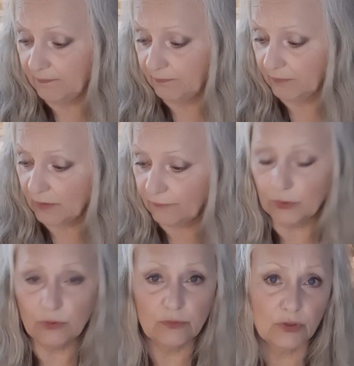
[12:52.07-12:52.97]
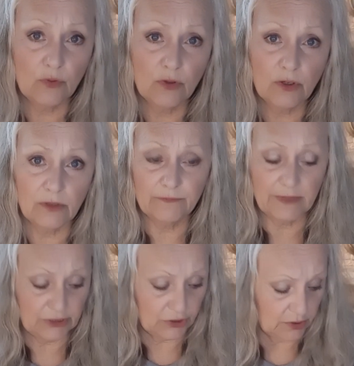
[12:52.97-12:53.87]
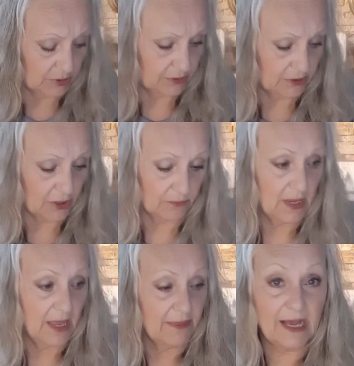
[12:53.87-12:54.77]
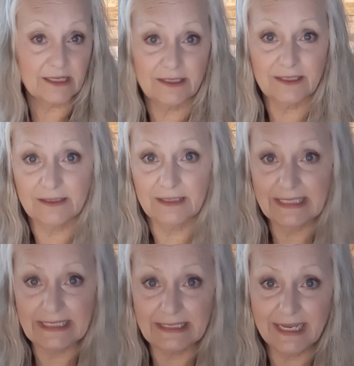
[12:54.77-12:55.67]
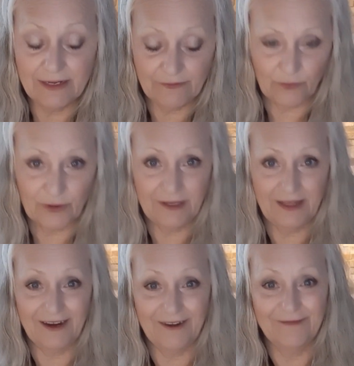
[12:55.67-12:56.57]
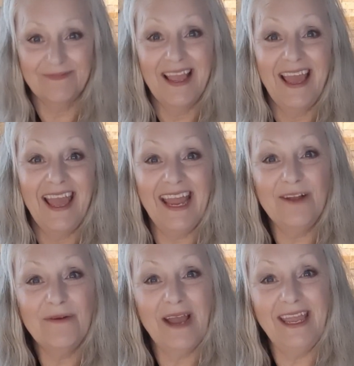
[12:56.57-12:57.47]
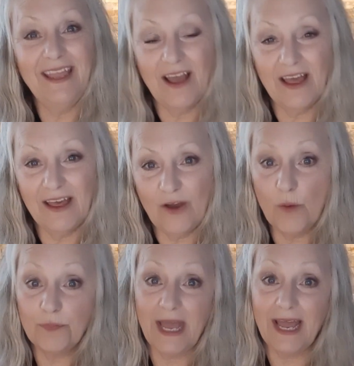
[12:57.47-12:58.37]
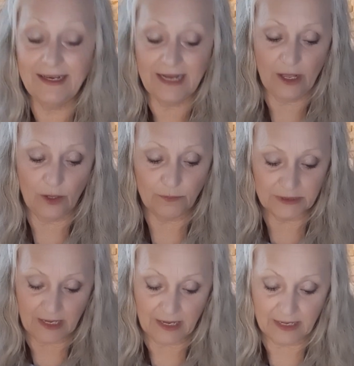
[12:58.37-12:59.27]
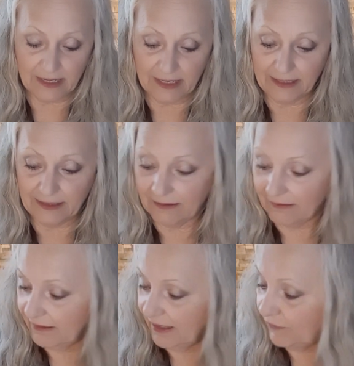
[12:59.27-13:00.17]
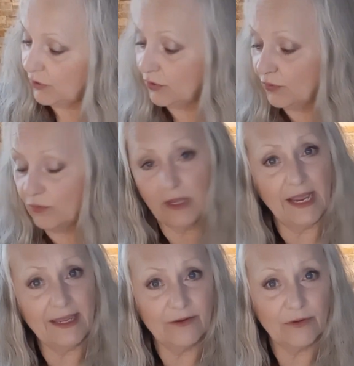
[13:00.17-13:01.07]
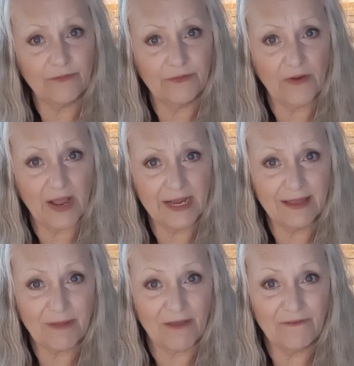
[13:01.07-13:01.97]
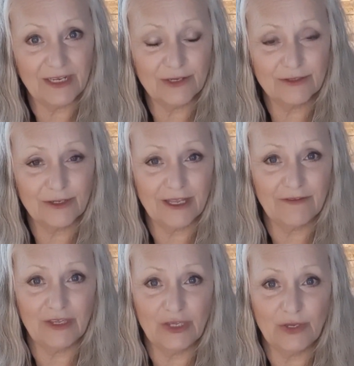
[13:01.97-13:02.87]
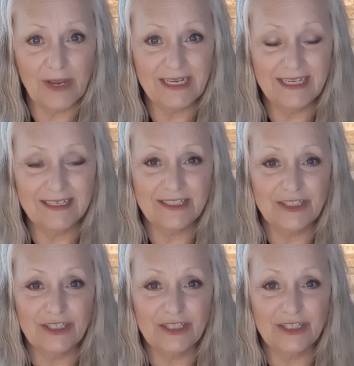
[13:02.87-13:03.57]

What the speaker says: fruit or vegetable. So that's a little hint for you there. Anyway, hope that helps. If you like or find that my videos are giving you any additional